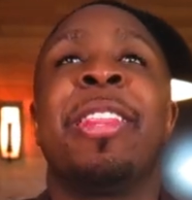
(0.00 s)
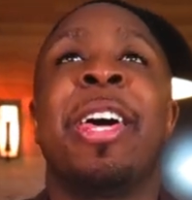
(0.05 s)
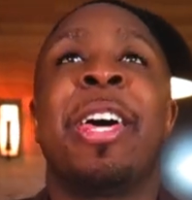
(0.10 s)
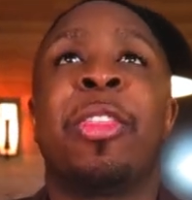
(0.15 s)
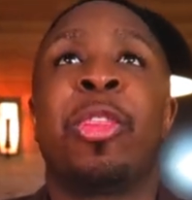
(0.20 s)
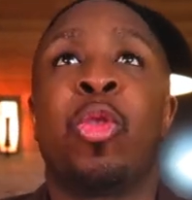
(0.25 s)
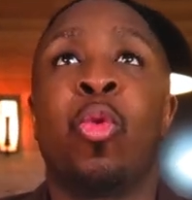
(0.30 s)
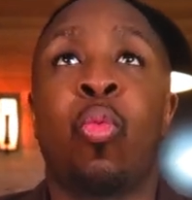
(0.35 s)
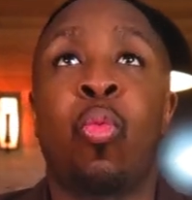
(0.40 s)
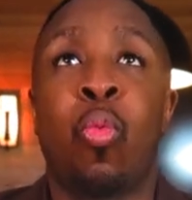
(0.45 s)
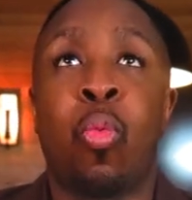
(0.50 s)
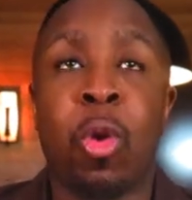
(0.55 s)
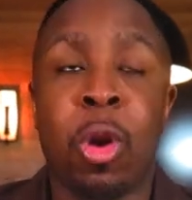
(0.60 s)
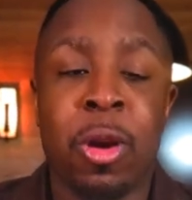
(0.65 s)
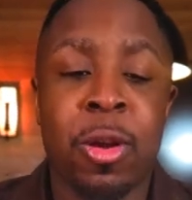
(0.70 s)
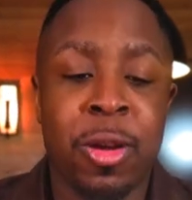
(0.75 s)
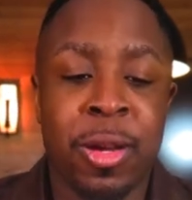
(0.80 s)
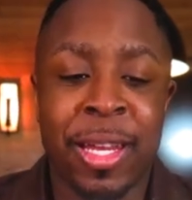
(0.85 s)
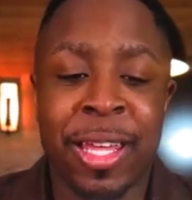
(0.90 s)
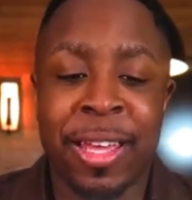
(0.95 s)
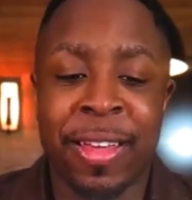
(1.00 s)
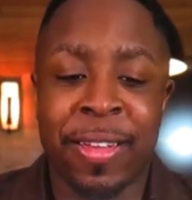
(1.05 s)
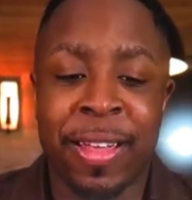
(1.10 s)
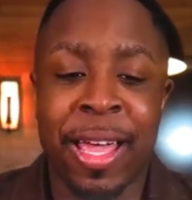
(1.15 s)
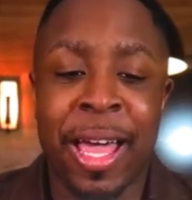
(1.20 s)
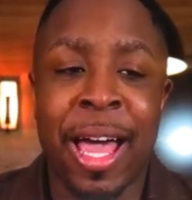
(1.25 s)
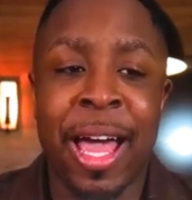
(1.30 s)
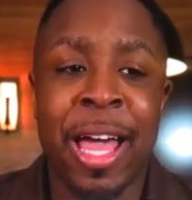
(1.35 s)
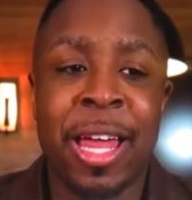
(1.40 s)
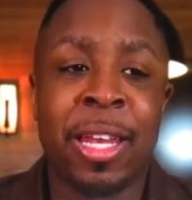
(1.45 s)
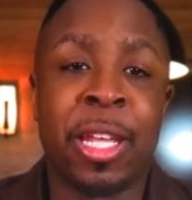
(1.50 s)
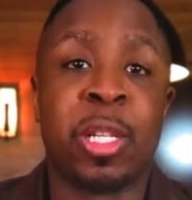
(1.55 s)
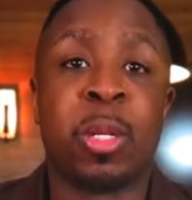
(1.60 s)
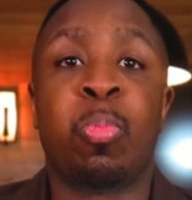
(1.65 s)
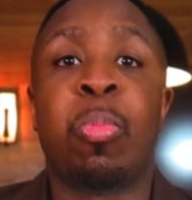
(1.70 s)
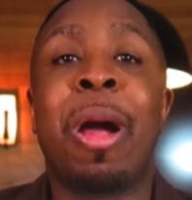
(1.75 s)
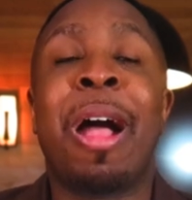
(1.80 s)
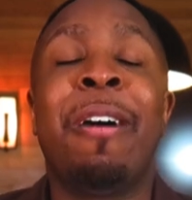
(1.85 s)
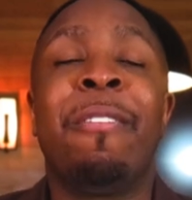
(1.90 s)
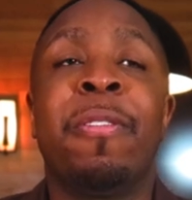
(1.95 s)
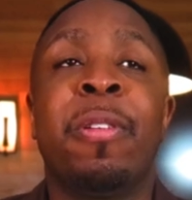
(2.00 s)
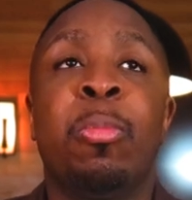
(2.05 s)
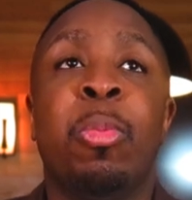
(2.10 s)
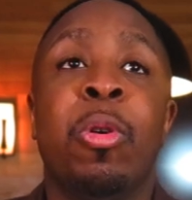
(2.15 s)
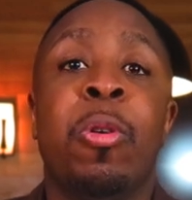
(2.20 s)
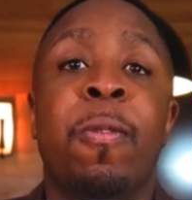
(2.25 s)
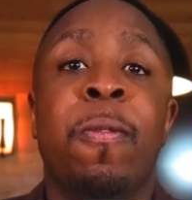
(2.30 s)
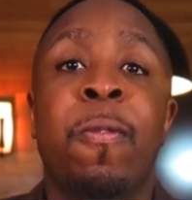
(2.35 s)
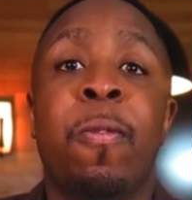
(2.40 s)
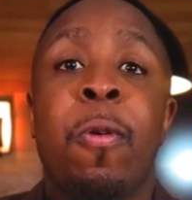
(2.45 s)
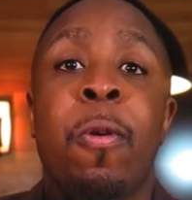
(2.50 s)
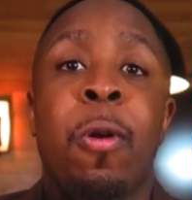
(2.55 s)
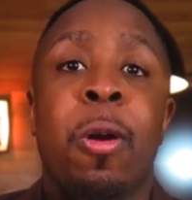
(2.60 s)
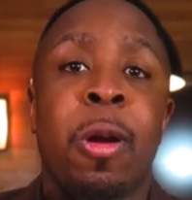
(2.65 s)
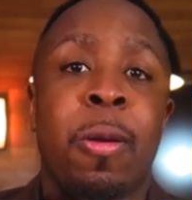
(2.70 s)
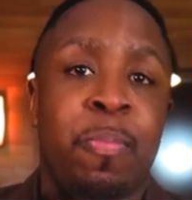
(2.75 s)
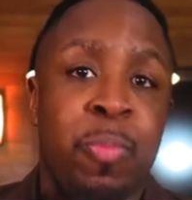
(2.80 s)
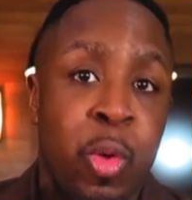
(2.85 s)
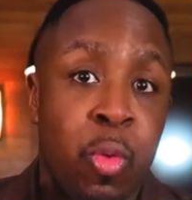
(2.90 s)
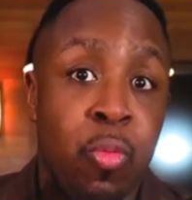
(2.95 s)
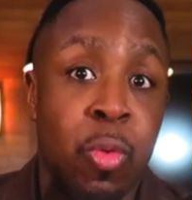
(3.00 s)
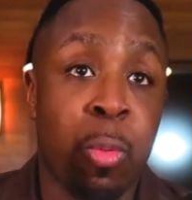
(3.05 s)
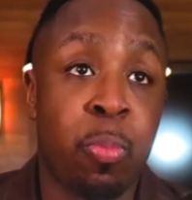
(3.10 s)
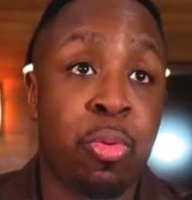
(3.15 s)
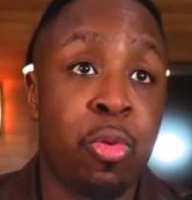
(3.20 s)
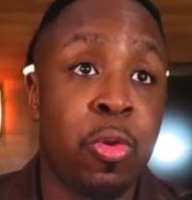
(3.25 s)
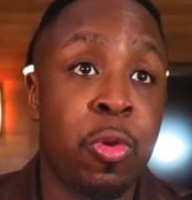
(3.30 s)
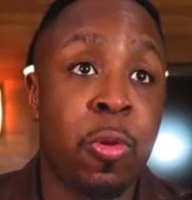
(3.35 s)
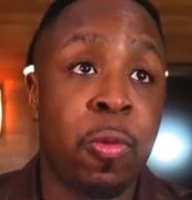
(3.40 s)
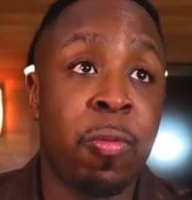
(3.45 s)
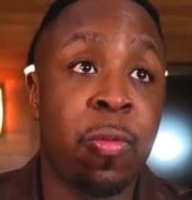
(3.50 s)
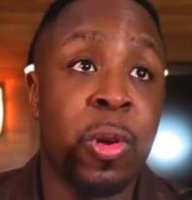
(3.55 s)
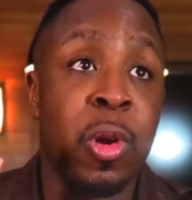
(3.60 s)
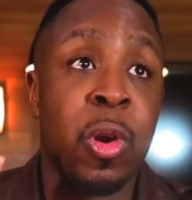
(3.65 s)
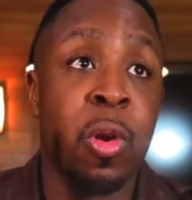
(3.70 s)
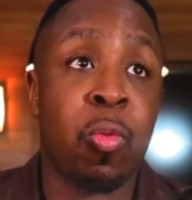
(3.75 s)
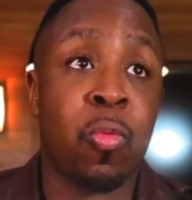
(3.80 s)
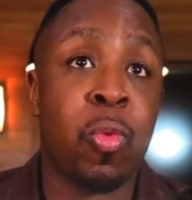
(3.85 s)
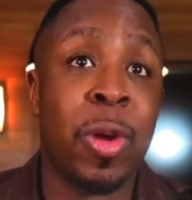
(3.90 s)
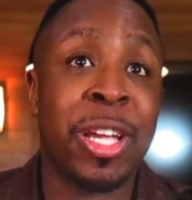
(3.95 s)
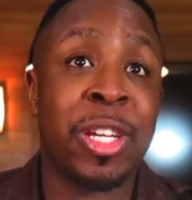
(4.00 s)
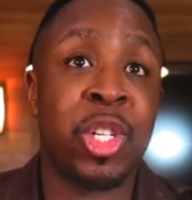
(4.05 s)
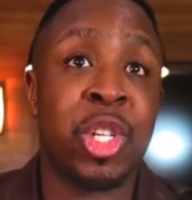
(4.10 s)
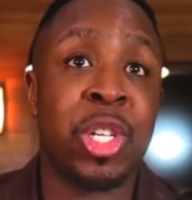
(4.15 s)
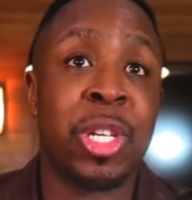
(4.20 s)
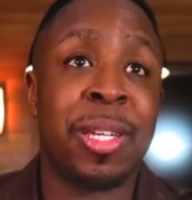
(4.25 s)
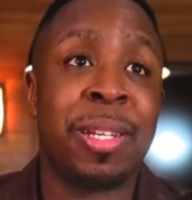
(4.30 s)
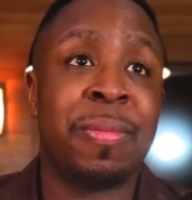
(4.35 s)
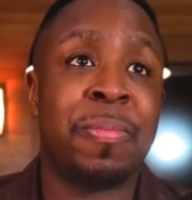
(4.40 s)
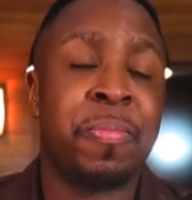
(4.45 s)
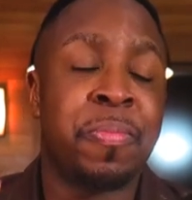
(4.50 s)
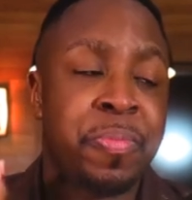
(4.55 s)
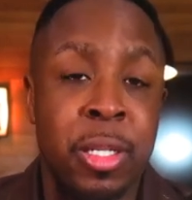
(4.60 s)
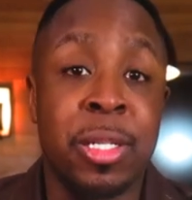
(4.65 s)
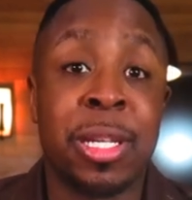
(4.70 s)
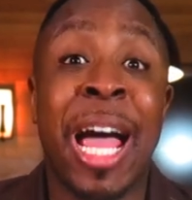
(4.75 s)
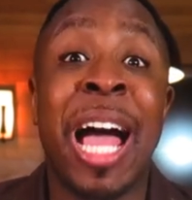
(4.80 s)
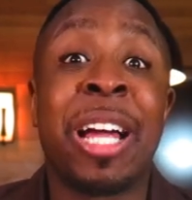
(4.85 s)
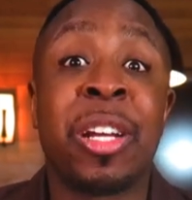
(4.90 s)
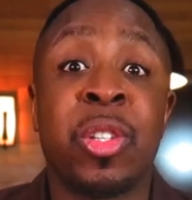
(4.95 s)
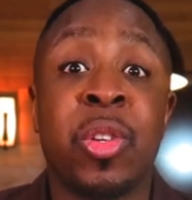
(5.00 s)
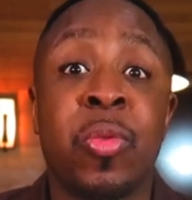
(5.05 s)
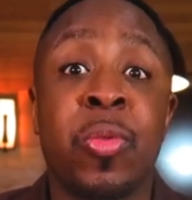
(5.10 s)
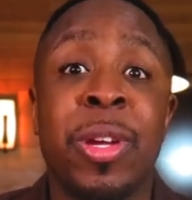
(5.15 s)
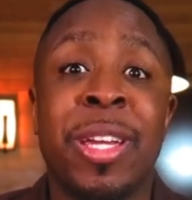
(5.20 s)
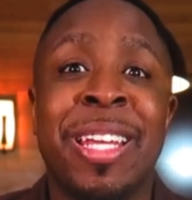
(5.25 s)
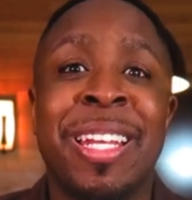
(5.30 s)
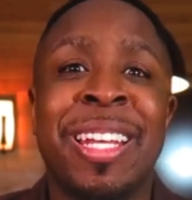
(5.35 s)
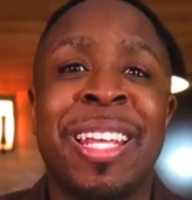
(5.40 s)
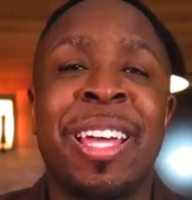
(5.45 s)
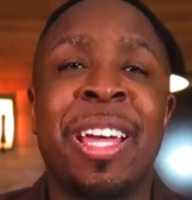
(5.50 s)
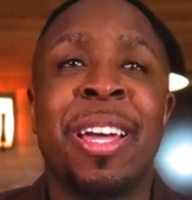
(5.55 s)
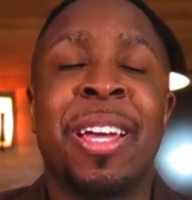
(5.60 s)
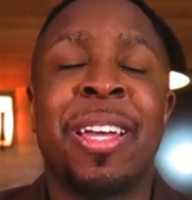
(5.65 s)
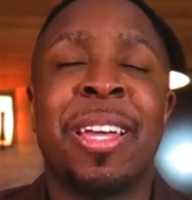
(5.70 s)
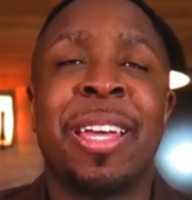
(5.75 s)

that the word of God is profitable for reproof, correction, doctrine,